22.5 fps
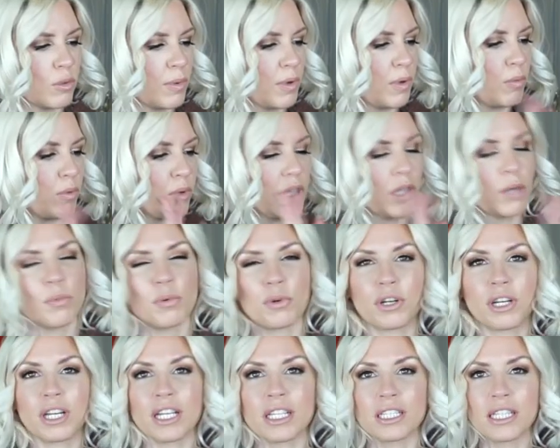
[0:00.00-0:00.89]
will be really
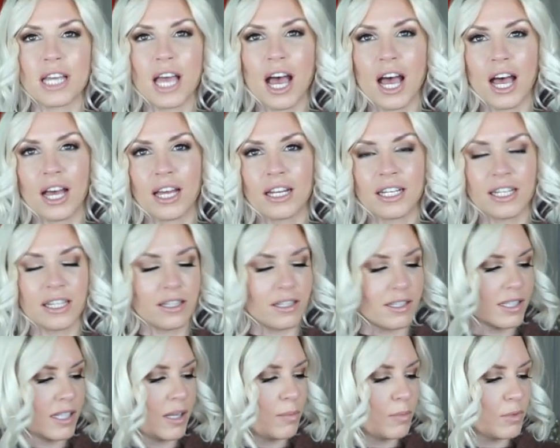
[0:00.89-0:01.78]
pretty to add in
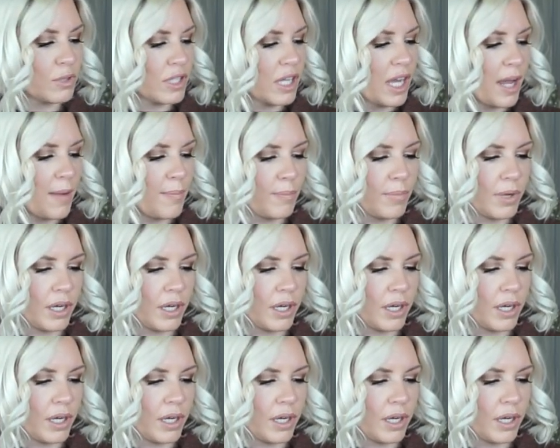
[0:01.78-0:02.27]
the summertime,